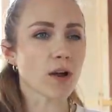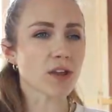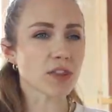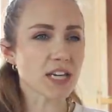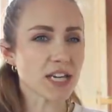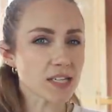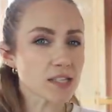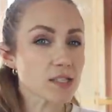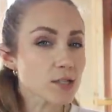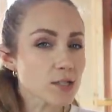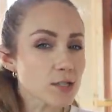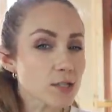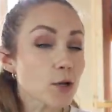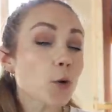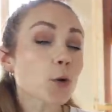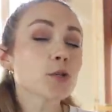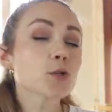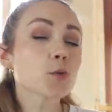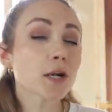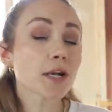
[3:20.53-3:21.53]
I think it's
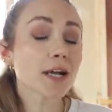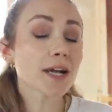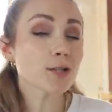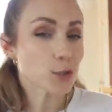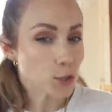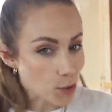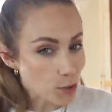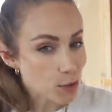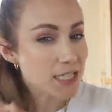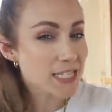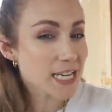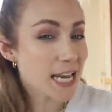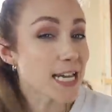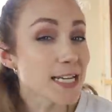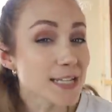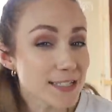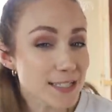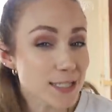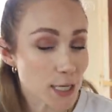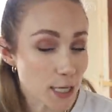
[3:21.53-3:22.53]
going to work out. So
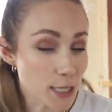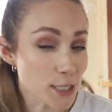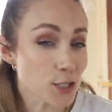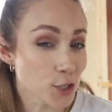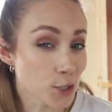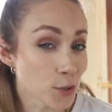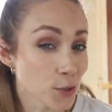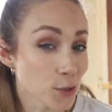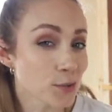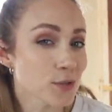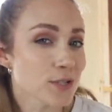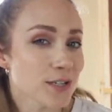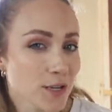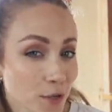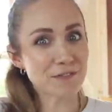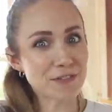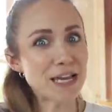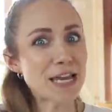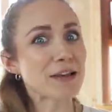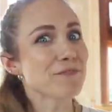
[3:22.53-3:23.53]
stay, stay tuned.
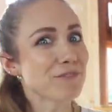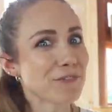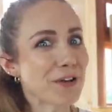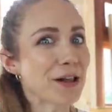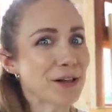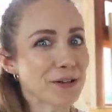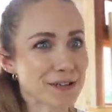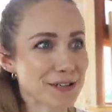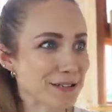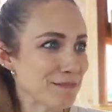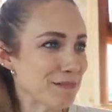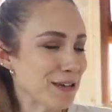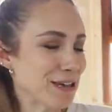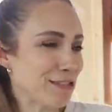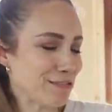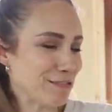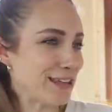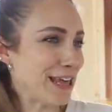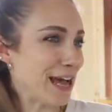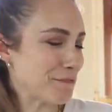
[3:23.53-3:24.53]
Keep following me
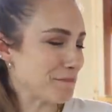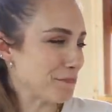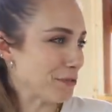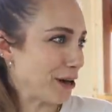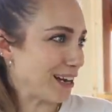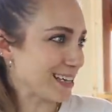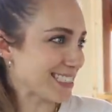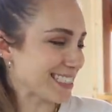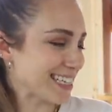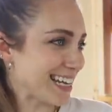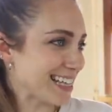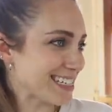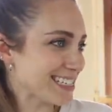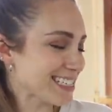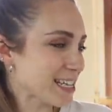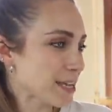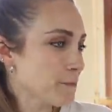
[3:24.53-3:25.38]
through that process.